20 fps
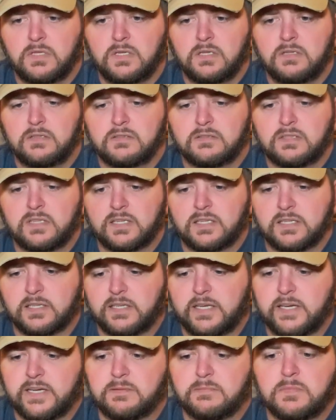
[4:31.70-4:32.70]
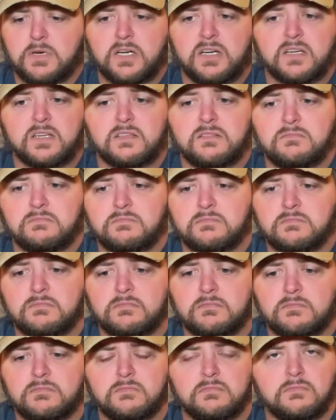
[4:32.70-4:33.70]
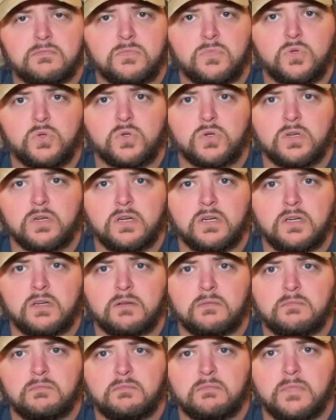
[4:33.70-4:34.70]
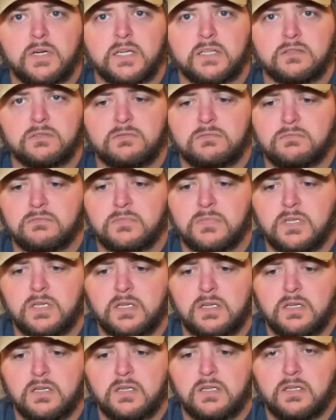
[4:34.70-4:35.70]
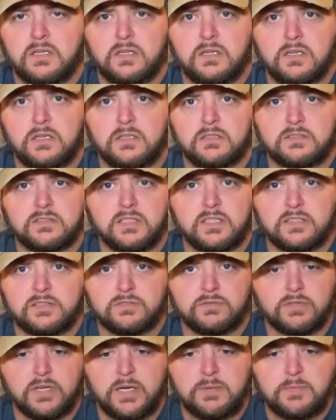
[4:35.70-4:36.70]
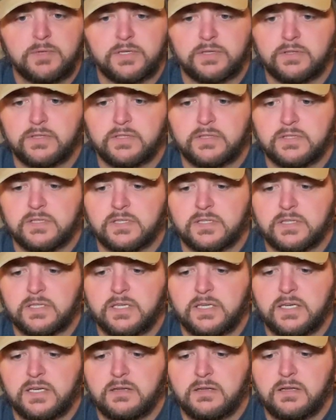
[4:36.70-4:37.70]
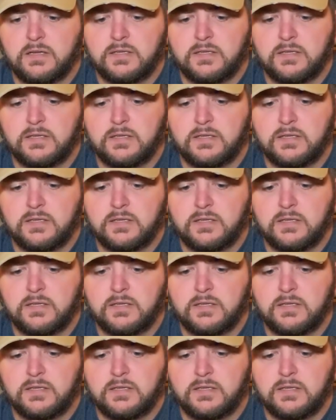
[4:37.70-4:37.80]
It's like a camp mug, more metal. It's not ceramic or anything like that.